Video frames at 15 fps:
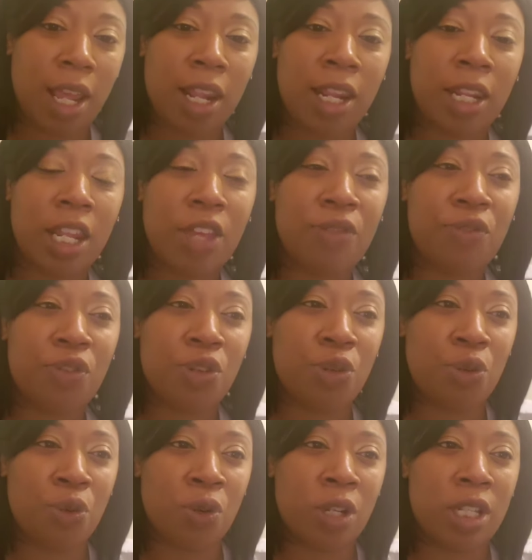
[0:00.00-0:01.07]
And if
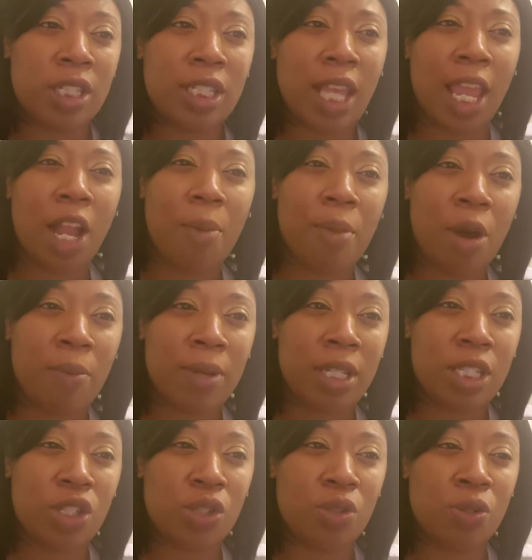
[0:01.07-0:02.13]
you take a
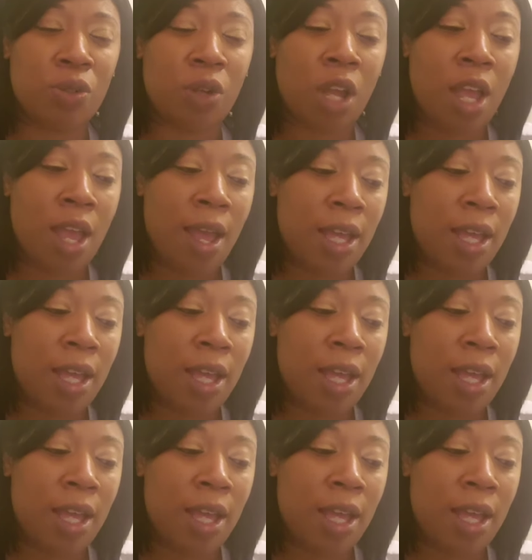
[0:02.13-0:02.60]
moment to